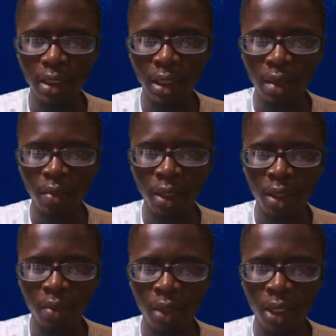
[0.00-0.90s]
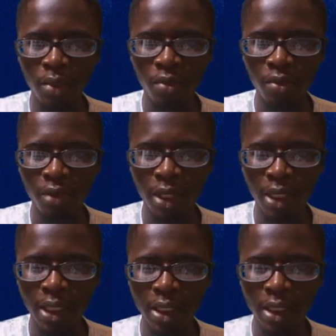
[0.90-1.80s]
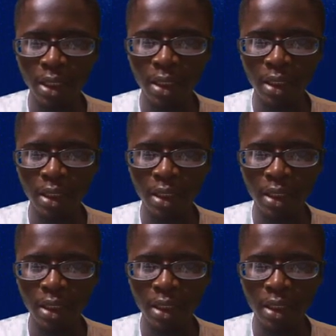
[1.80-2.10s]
Now we are required to find